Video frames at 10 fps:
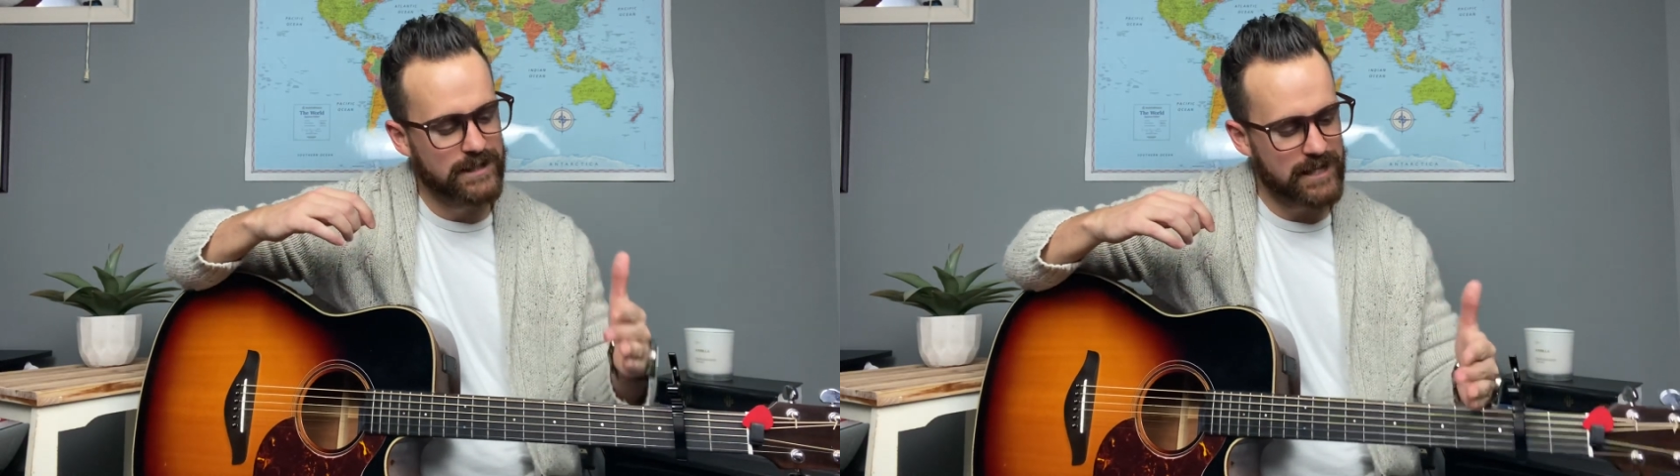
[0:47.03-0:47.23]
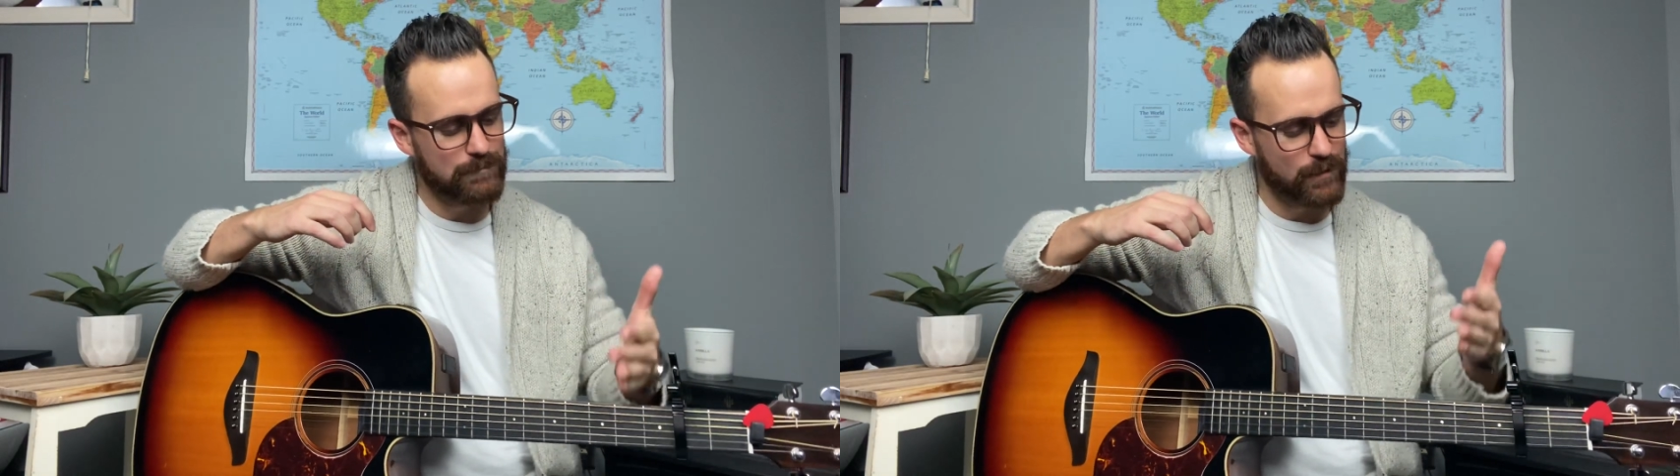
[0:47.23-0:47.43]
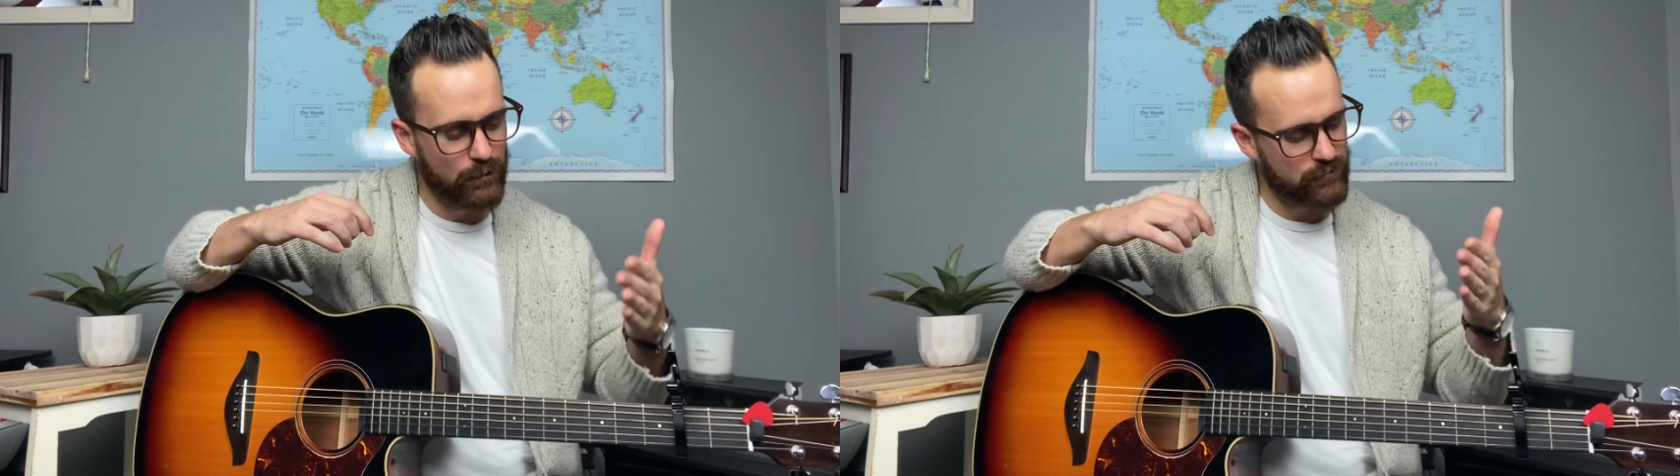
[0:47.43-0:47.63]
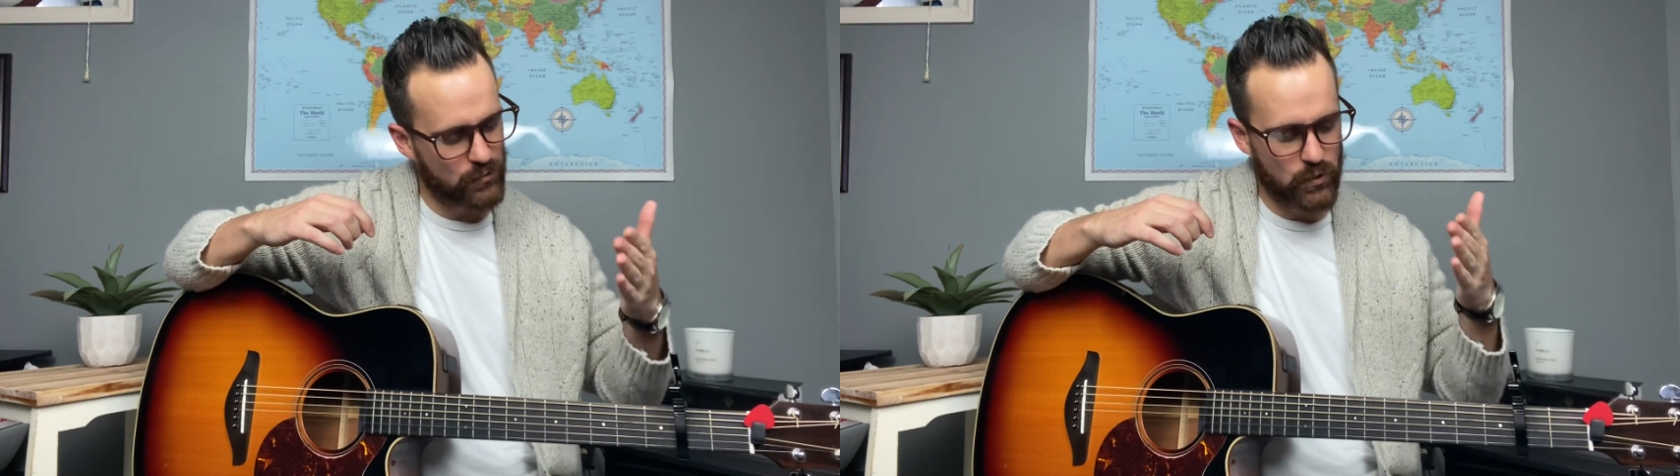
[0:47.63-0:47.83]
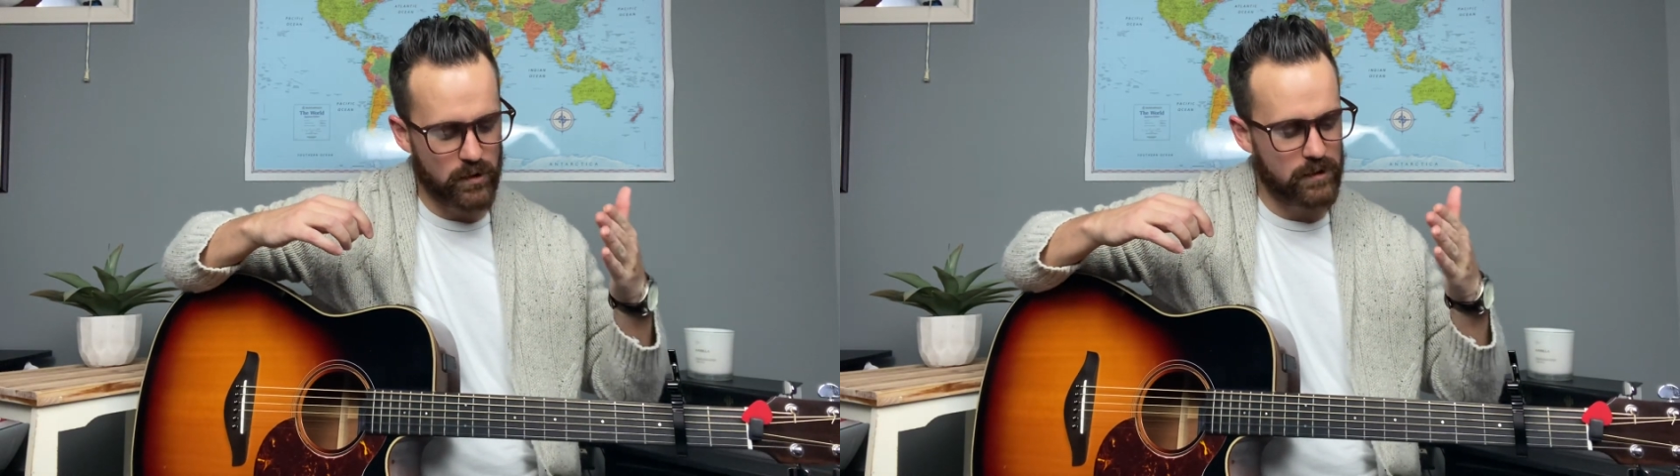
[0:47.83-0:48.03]
capo
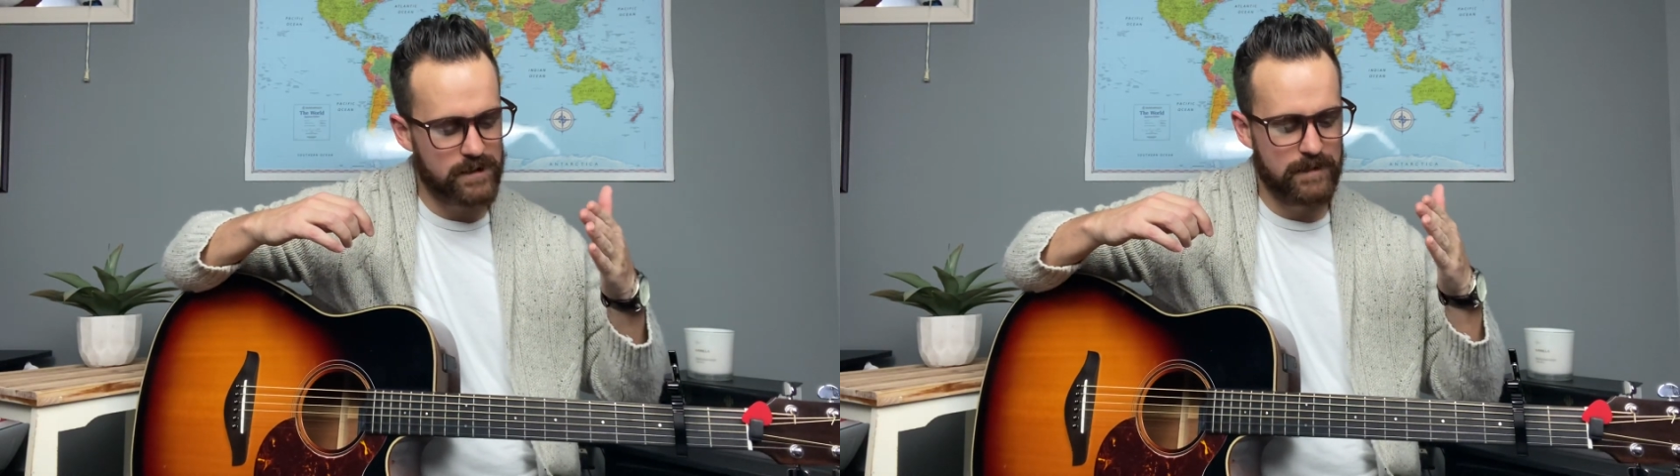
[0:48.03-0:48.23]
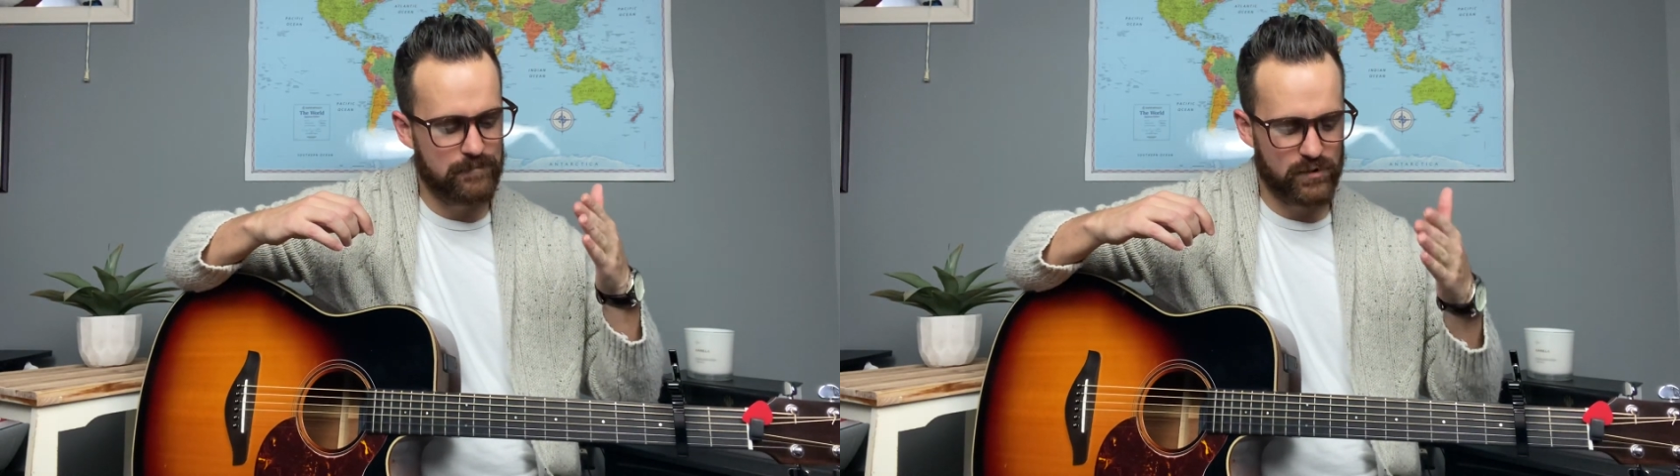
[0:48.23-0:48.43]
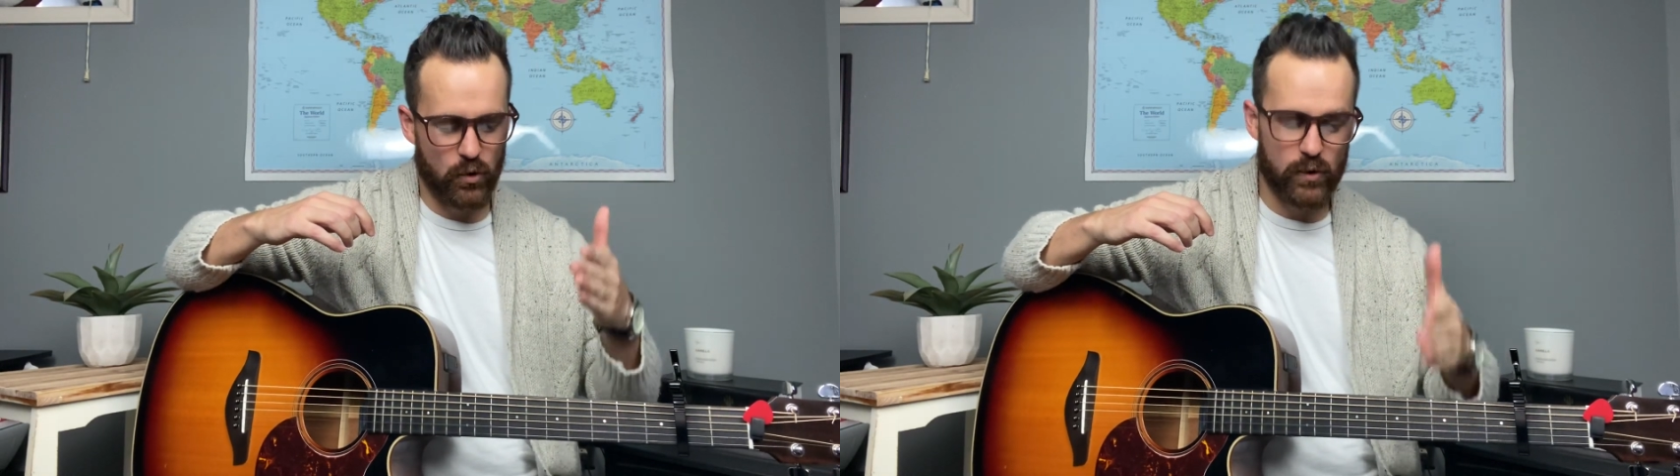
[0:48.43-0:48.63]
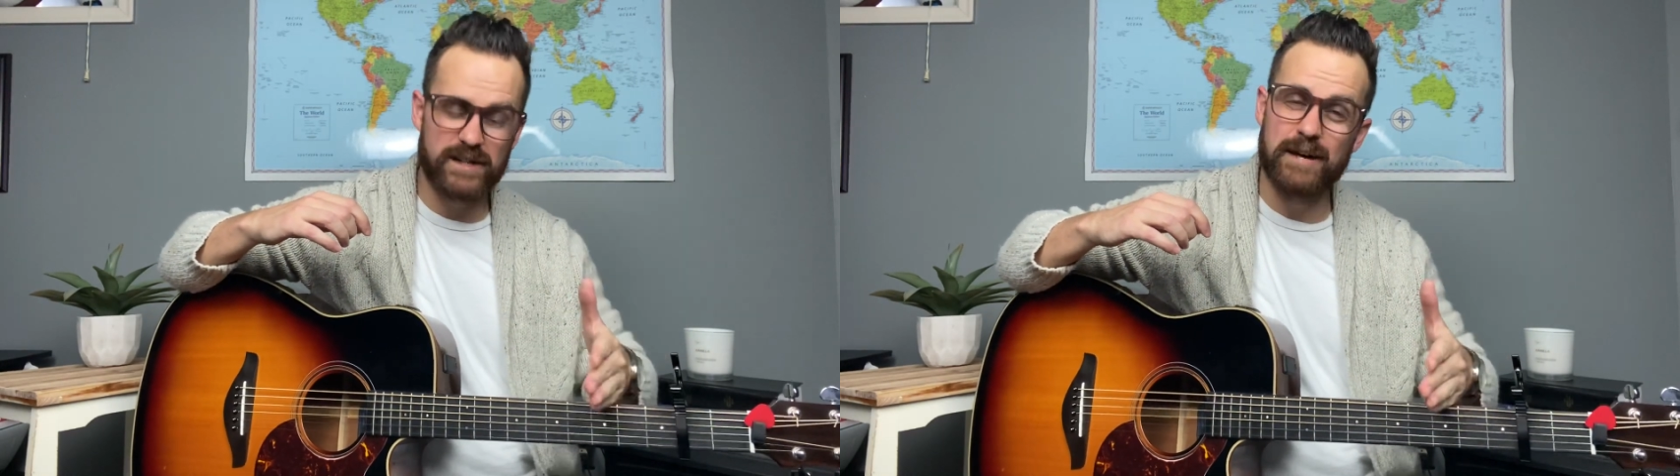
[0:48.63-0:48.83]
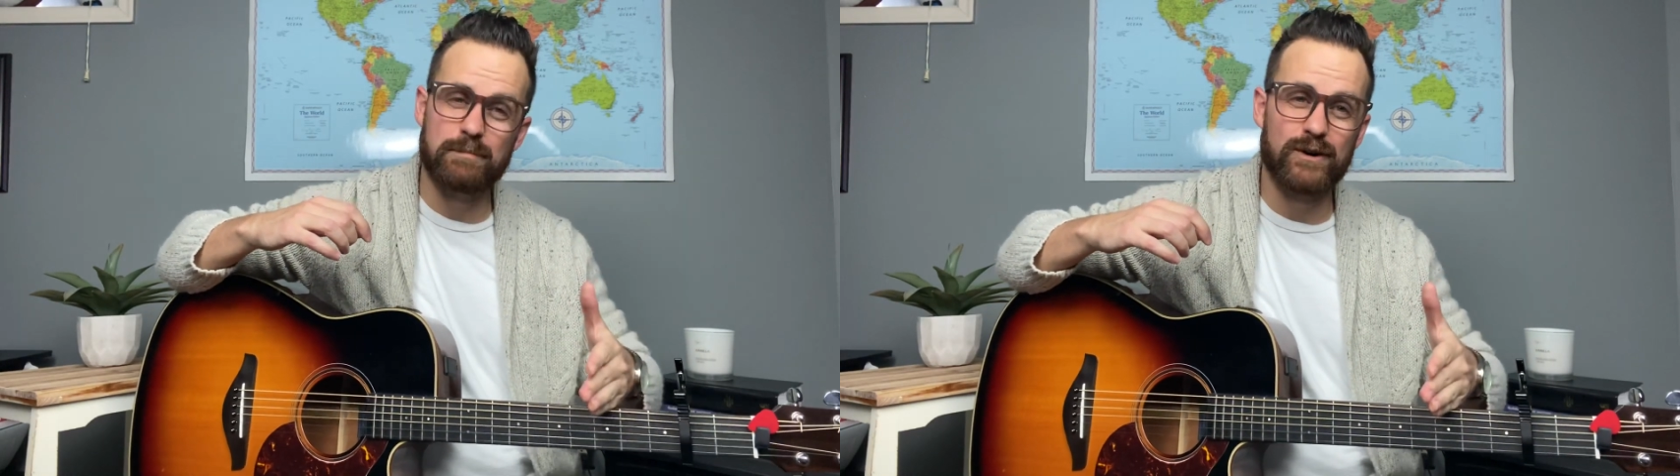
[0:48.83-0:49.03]
4, or
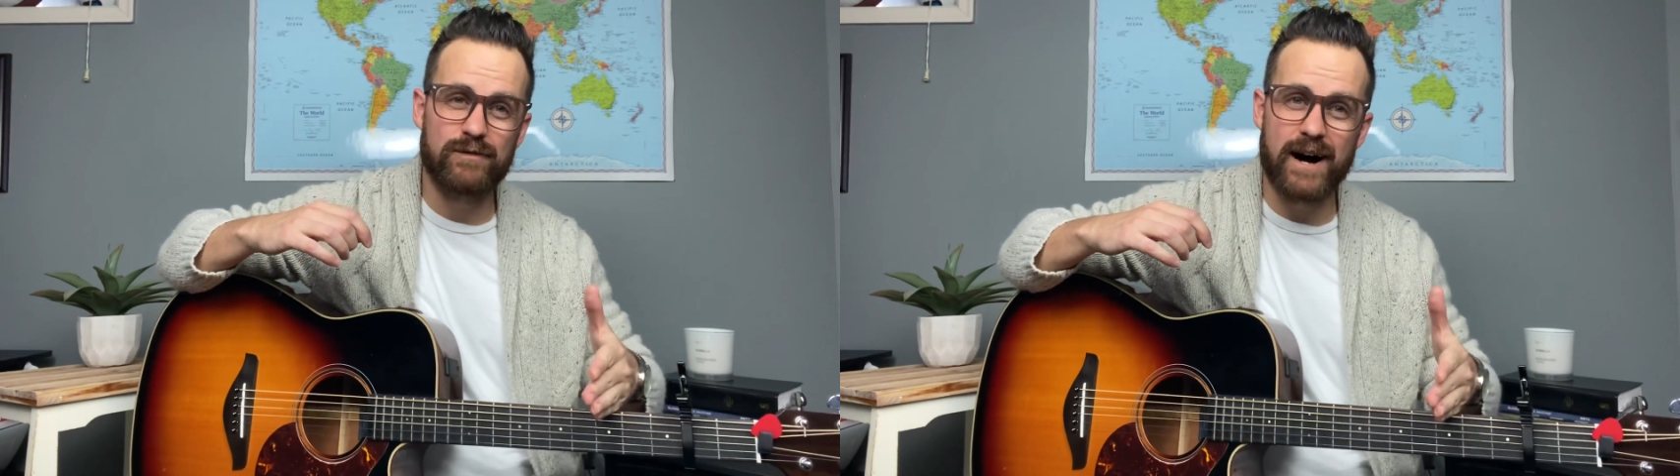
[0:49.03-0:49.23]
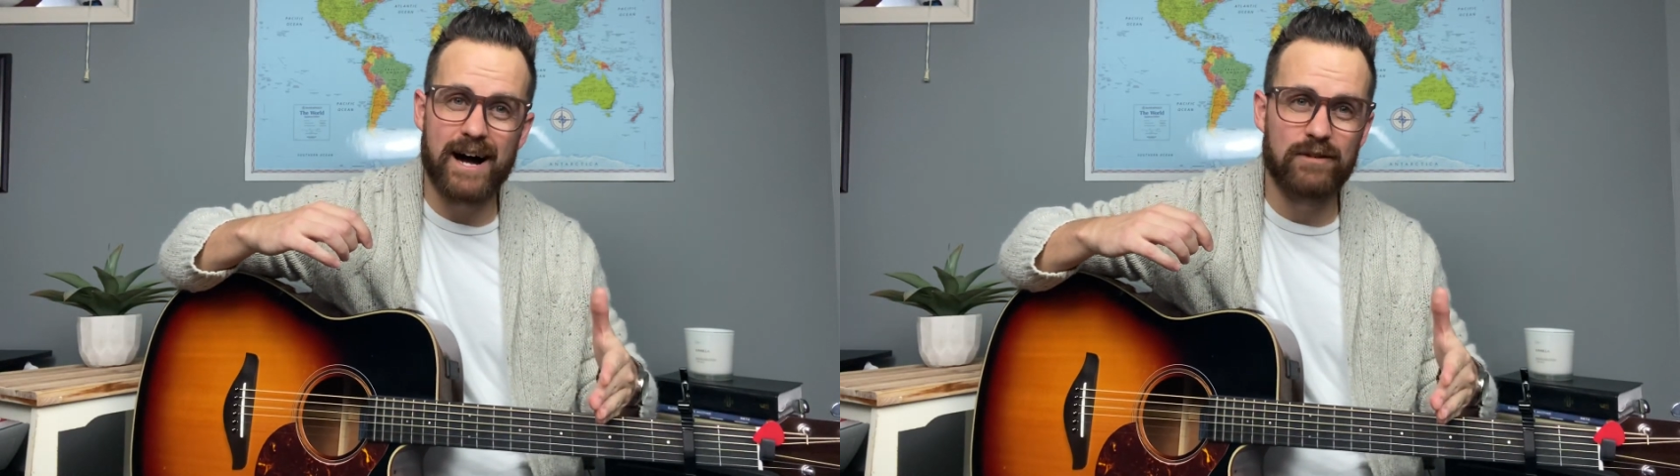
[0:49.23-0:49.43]
capo 5.